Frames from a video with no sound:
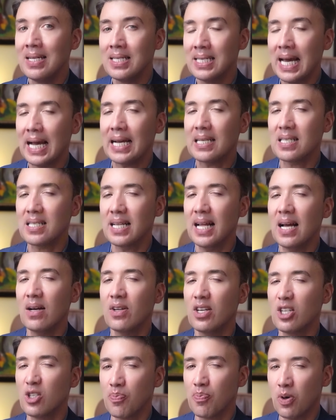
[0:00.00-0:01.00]

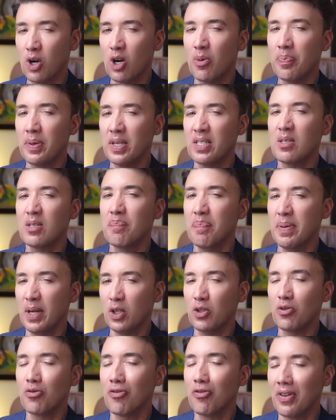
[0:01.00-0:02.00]
TaxCloud is
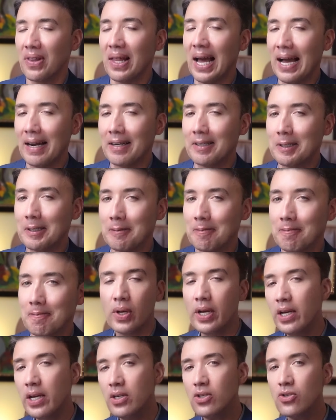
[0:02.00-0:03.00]
purpose-built for that. So
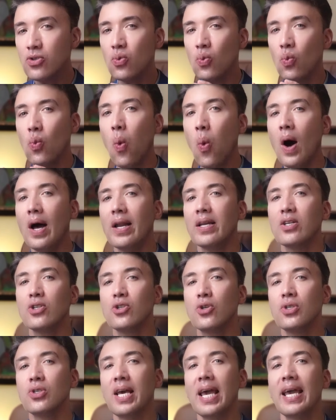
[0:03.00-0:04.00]
here's what
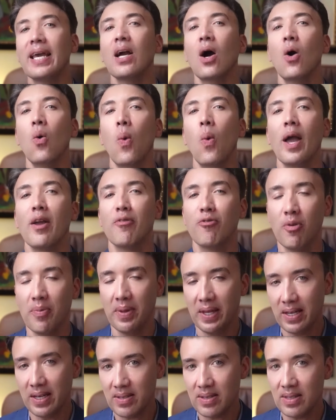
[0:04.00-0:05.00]
to take away
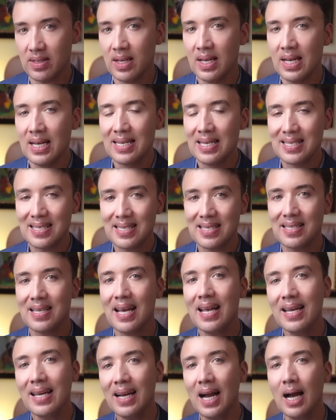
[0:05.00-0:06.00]
from this.
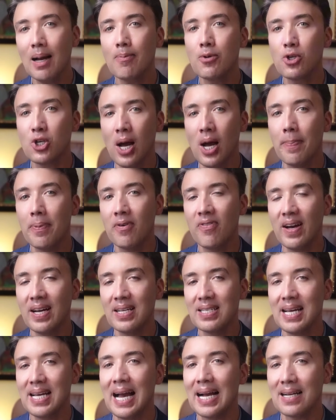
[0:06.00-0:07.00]
Setting up
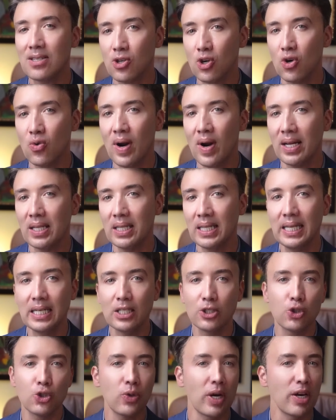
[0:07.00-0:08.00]
Shopify Tax correctly
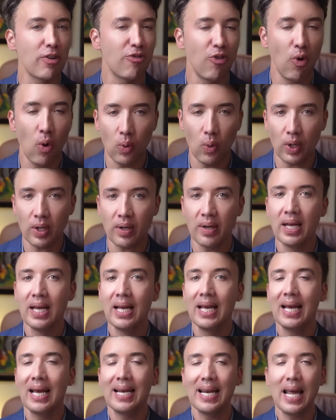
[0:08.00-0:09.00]
is straightforward.
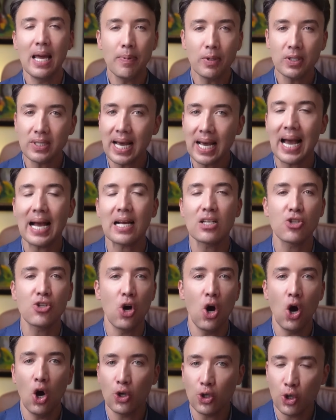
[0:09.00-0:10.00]
Enable tax
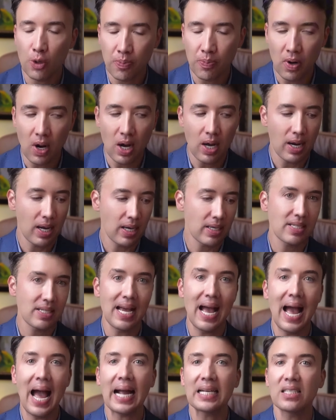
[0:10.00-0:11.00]
on your products,
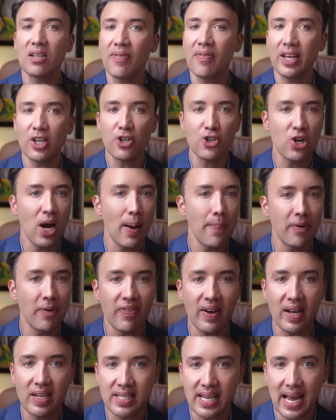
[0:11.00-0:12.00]
activate
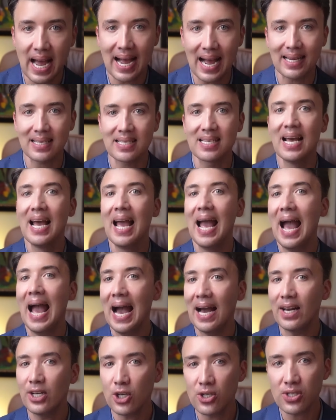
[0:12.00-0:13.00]
Shopify Tax,
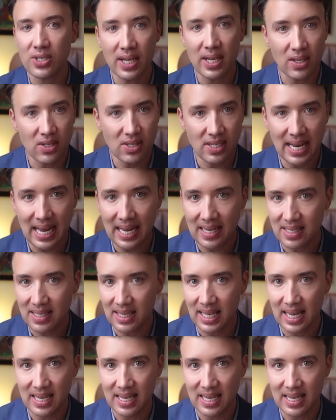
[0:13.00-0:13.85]
add your sales tax